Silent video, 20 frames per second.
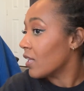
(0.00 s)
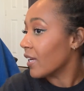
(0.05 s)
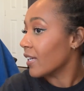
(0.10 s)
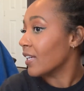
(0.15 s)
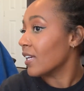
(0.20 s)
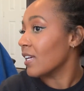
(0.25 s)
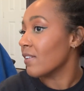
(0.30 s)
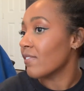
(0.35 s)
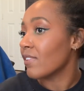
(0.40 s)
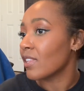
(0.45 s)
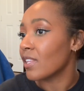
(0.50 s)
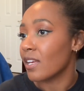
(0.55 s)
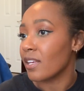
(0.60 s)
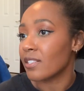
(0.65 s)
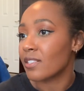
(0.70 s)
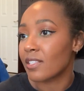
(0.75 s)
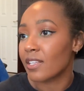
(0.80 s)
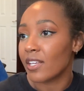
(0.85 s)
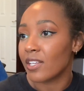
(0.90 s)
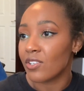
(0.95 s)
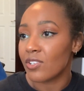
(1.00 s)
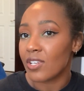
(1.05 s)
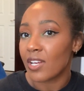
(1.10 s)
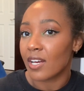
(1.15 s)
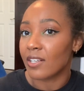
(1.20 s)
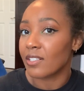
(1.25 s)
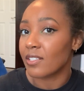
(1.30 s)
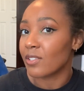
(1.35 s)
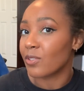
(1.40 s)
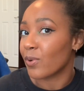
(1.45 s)
Like even this, can you
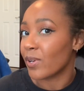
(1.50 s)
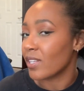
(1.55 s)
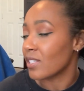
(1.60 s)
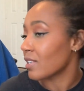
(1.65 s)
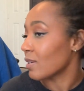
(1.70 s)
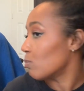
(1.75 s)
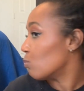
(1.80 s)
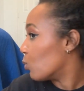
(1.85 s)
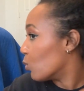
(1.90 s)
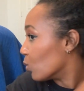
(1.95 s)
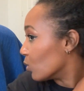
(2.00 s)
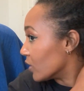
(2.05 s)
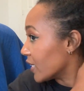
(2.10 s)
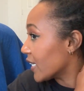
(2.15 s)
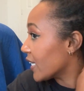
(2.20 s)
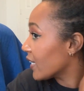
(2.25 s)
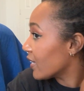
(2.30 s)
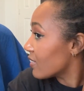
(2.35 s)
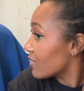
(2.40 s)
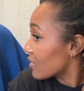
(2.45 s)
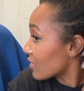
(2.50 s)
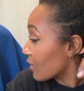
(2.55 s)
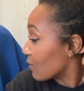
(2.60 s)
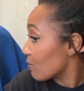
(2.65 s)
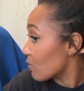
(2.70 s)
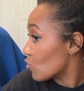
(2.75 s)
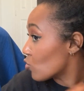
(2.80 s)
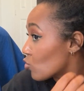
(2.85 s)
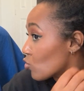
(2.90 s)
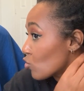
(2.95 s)
tell the way it's like pulling it? It's gonna
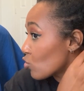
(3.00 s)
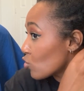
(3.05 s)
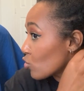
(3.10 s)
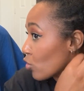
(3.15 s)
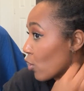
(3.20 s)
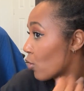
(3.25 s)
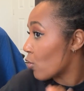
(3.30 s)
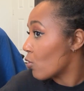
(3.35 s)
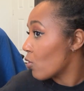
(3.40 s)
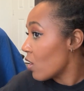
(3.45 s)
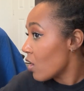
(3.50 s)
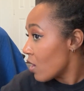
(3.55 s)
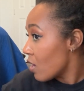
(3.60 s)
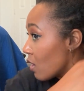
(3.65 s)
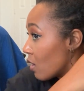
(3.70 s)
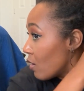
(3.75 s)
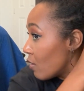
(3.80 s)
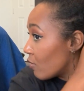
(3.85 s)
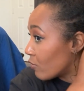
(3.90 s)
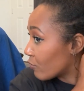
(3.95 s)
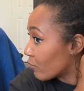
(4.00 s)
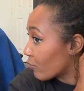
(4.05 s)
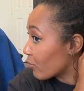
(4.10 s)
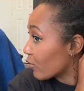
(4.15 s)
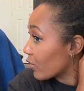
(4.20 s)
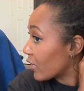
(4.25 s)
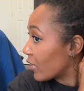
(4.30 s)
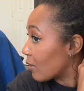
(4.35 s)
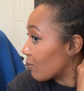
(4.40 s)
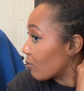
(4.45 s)
be so
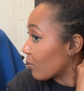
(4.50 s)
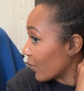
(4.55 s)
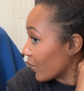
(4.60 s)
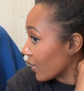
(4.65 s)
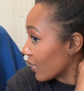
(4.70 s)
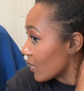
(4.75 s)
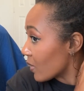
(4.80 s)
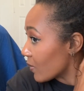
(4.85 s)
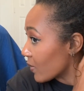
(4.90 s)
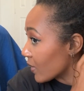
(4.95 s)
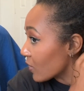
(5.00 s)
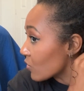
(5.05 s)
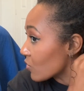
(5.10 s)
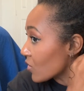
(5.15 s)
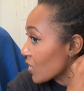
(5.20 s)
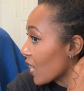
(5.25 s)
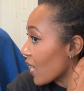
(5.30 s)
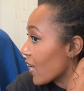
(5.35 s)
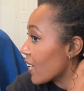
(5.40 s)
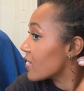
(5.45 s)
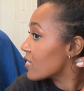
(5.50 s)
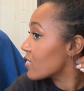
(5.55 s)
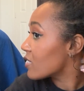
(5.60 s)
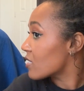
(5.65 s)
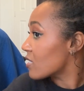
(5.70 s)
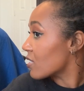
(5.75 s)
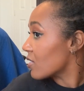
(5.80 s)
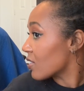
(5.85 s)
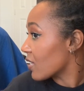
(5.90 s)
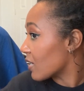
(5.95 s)
freaking pretty when it dries.
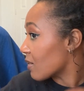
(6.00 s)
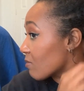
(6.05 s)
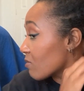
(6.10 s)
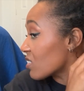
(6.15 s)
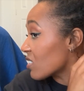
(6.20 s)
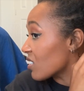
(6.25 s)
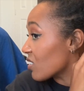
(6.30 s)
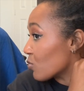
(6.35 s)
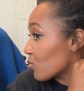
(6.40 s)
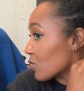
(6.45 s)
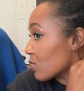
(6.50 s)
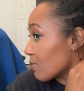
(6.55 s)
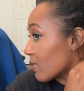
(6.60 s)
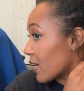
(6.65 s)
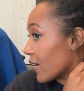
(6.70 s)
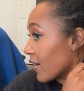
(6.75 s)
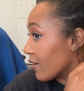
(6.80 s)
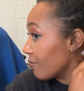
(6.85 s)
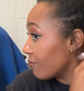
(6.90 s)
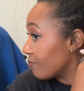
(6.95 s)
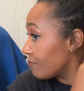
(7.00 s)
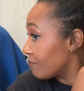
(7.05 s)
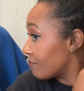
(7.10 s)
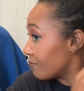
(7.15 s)
So then I'm just gonna twist my hair.